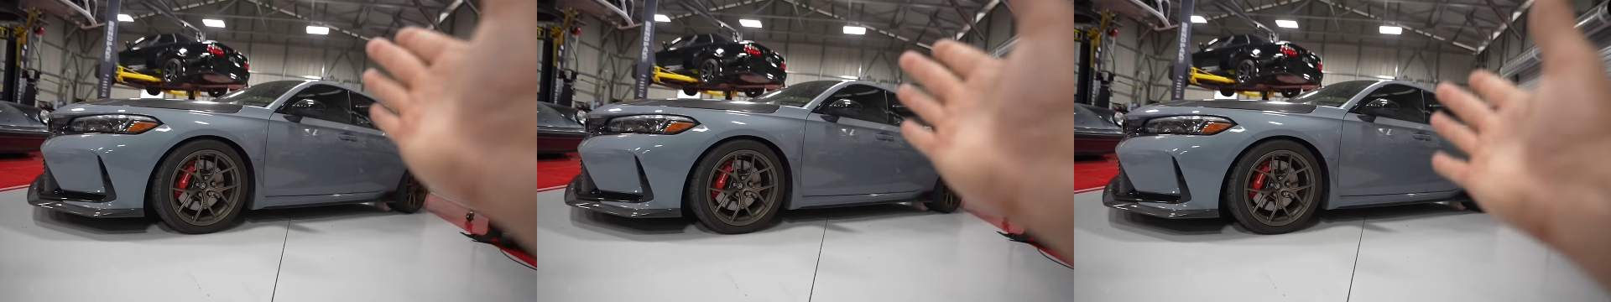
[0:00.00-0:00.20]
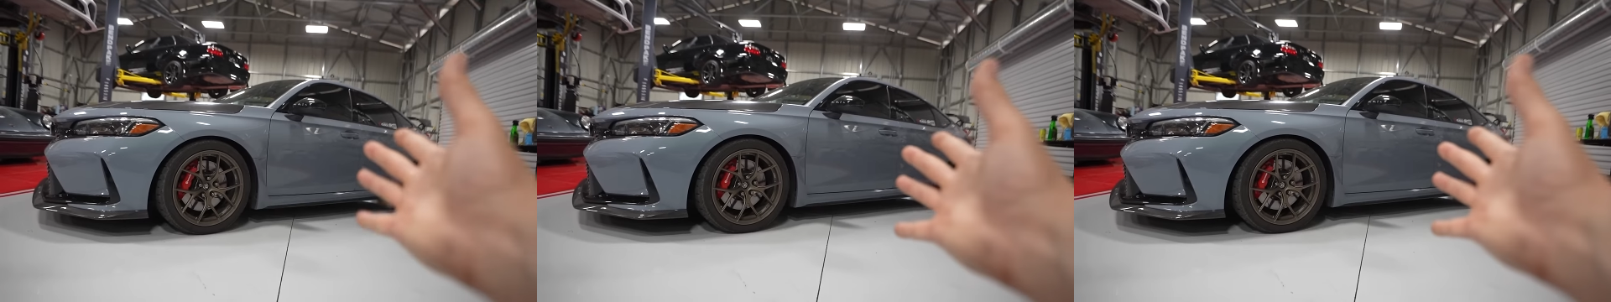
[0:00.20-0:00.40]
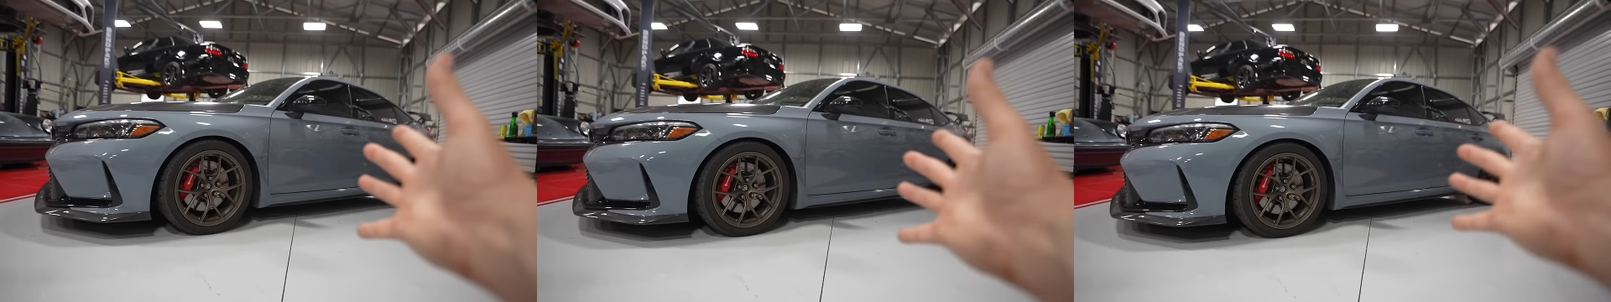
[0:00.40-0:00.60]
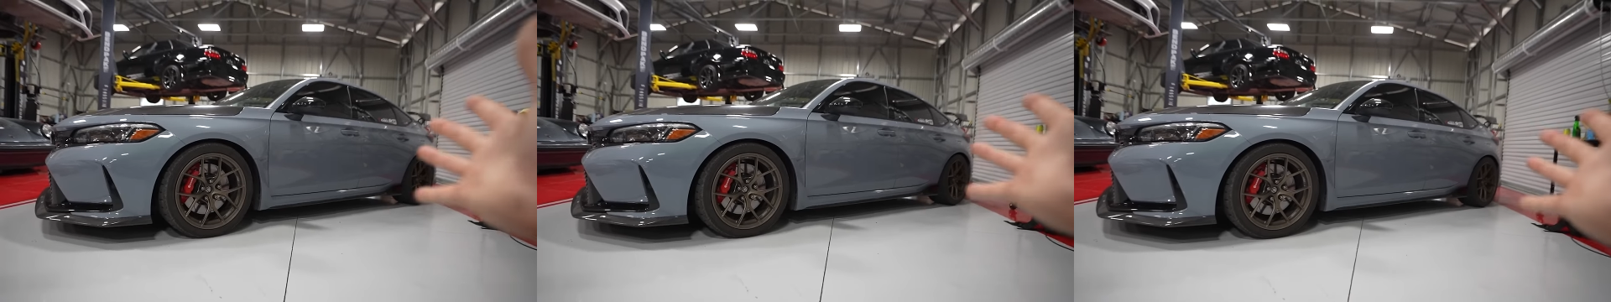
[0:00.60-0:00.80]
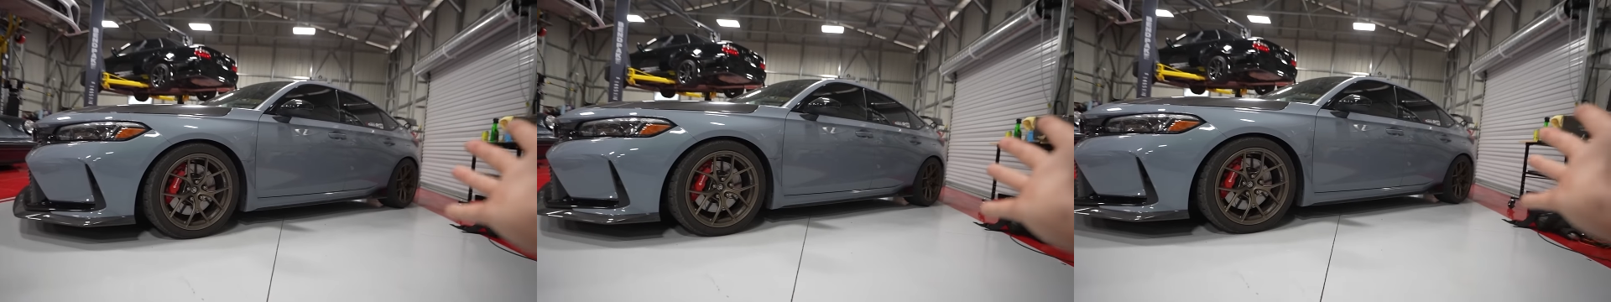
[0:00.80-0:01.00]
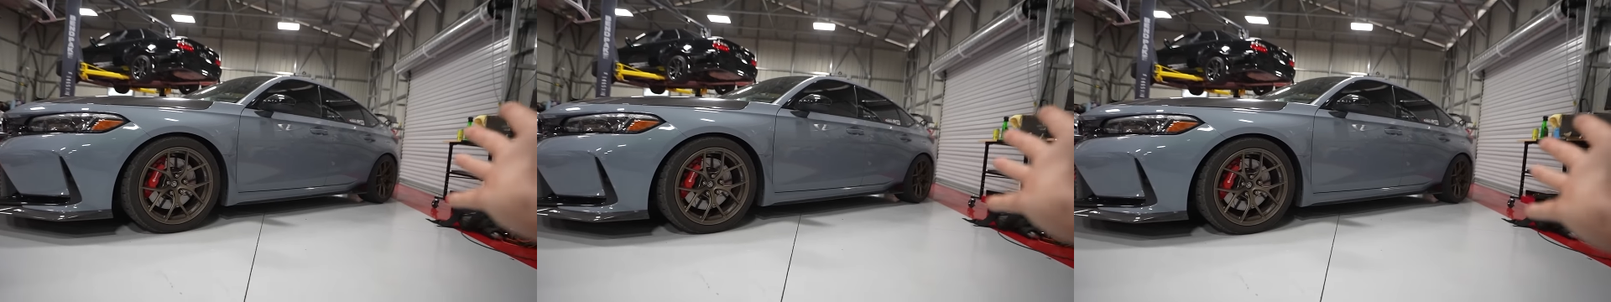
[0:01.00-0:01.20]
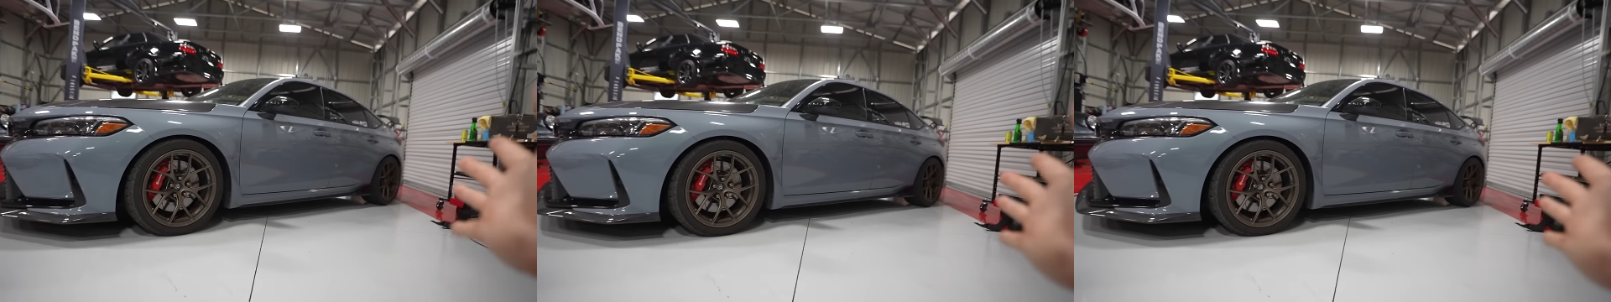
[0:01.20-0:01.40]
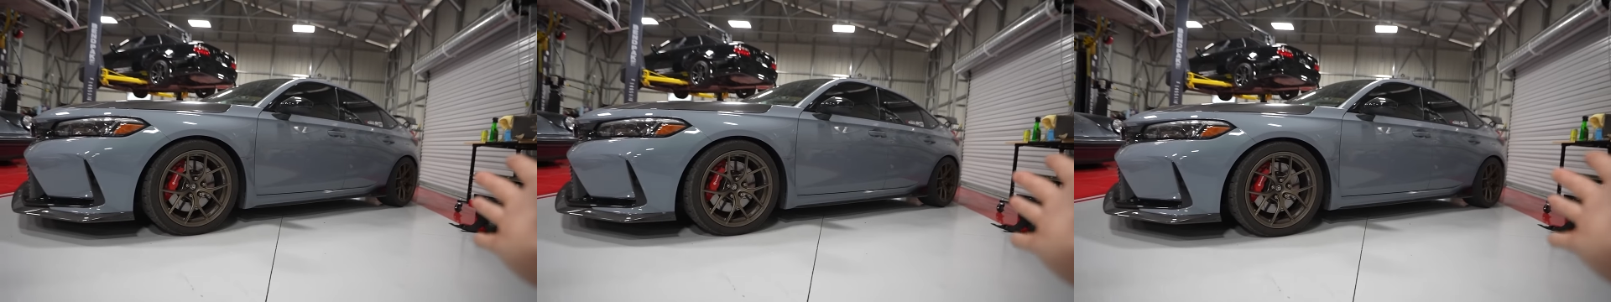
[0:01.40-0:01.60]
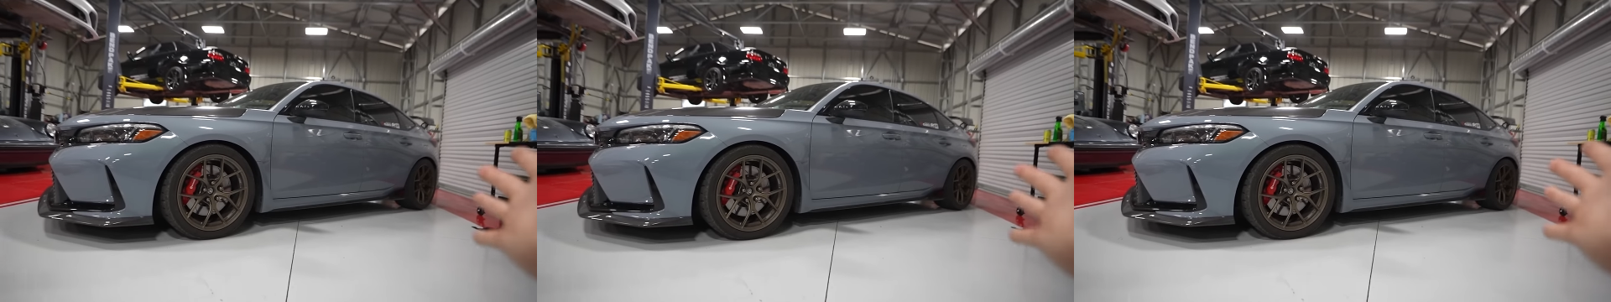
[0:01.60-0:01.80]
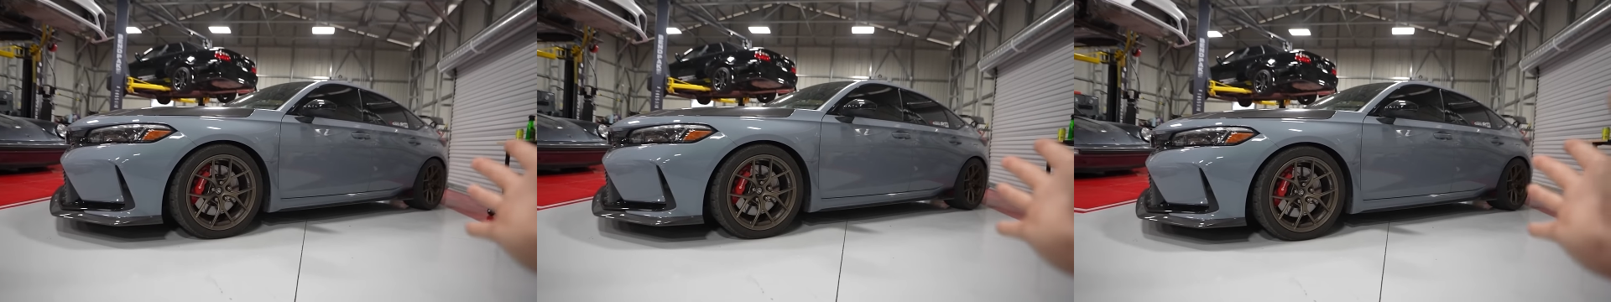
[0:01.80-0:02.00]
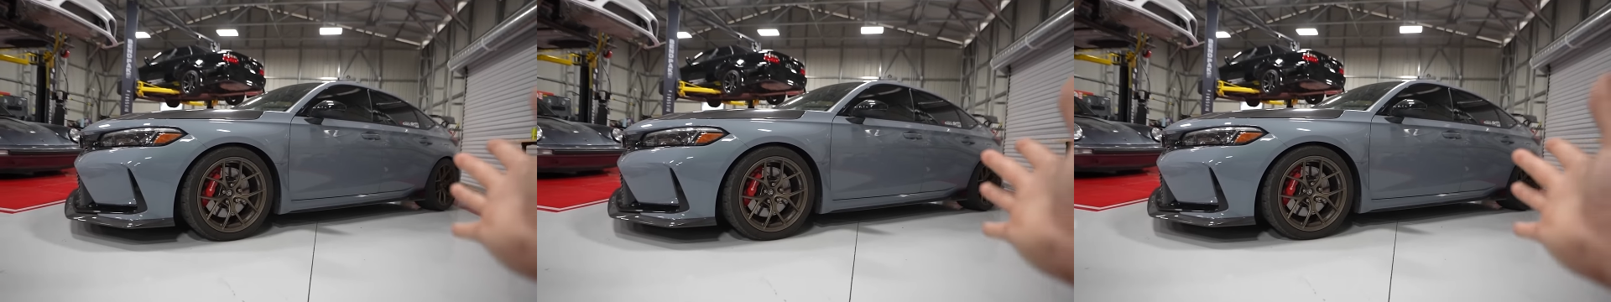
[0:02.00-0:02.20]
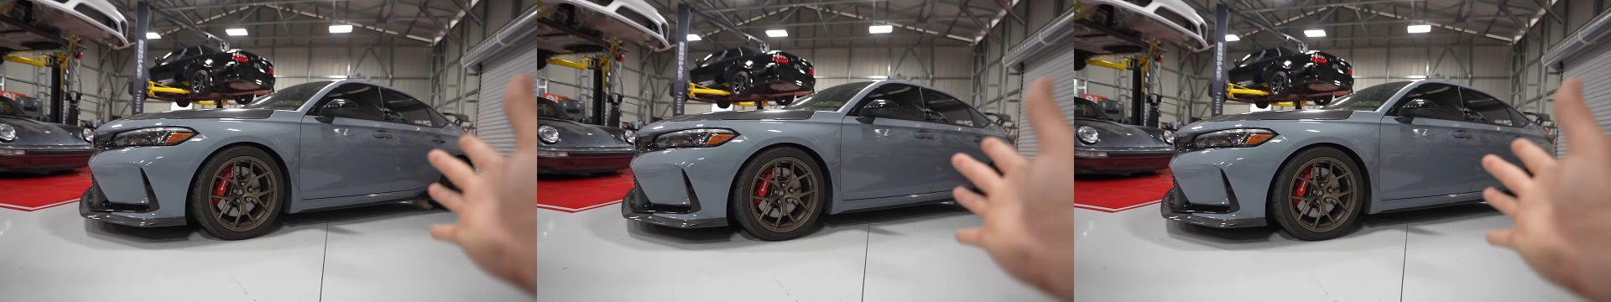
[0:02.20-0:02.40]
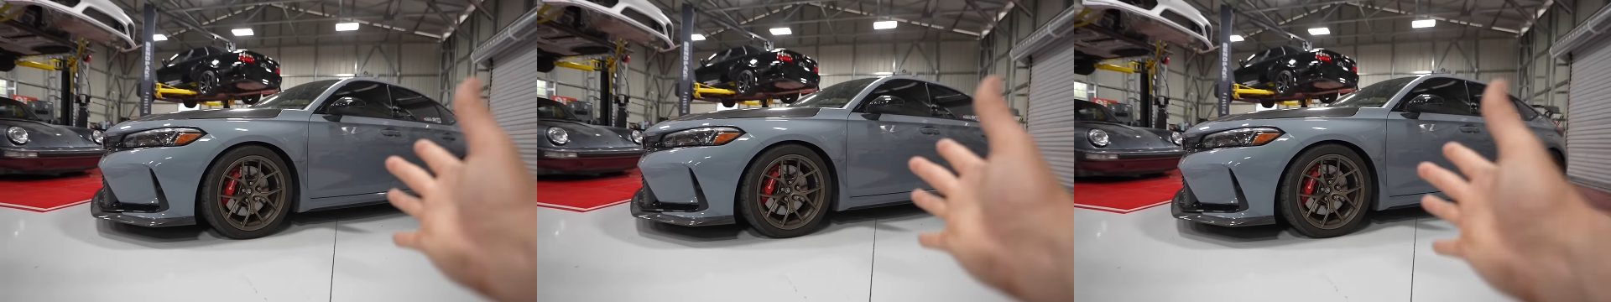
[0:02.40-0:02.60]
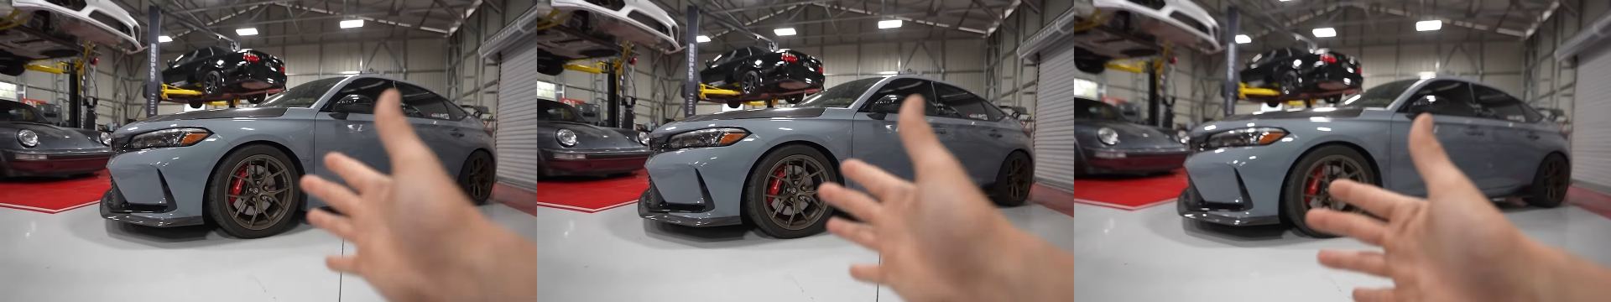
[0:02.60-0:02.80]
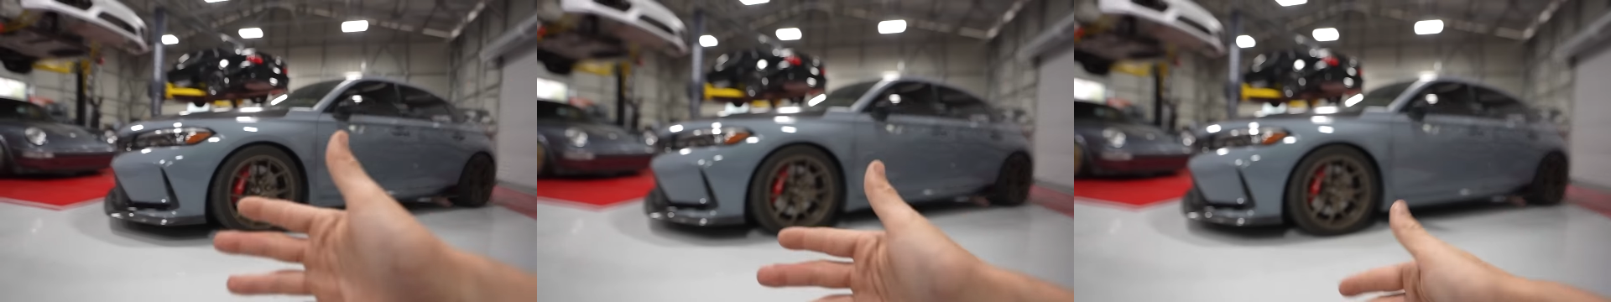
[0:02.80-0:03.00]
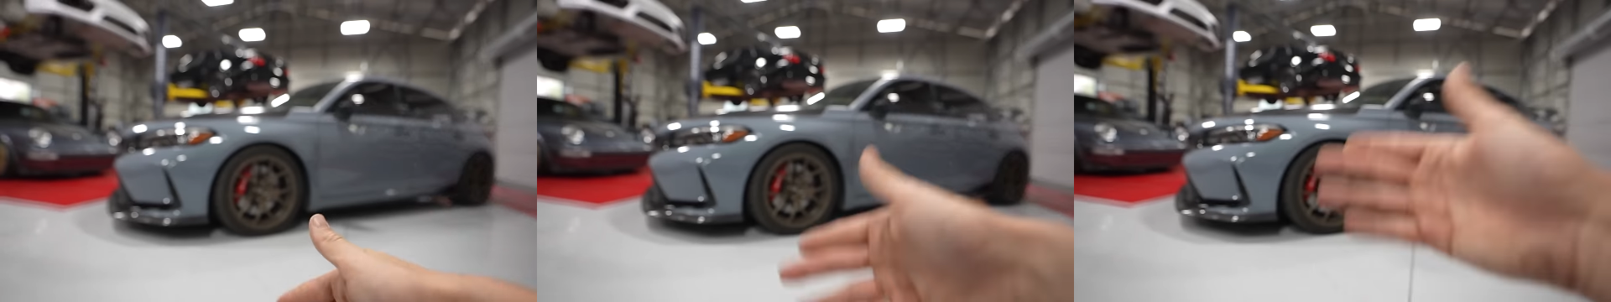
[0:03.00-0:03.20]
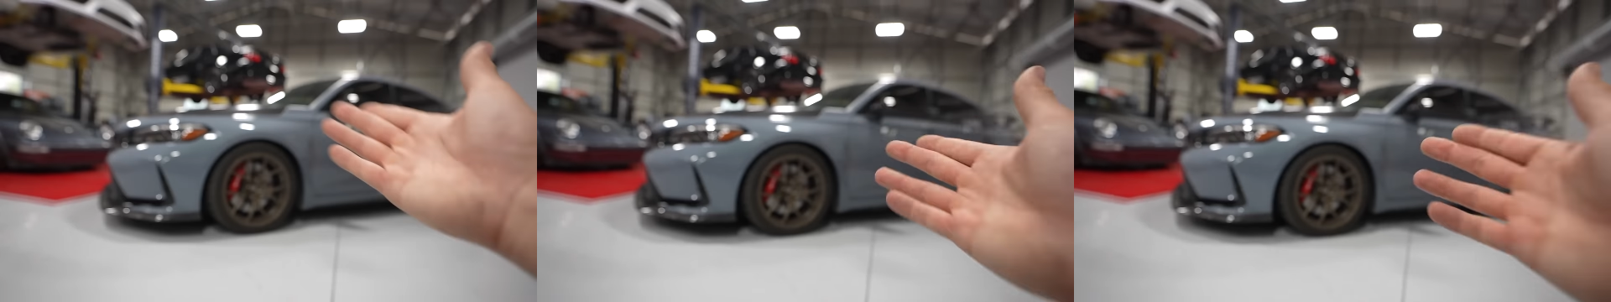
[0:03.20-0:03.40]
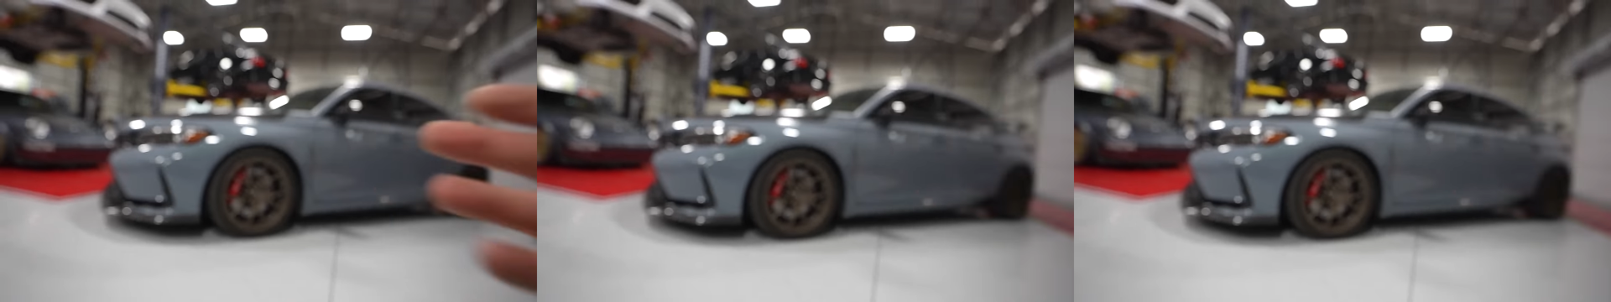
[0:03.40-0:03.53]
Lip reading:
[unreadable: no face in view]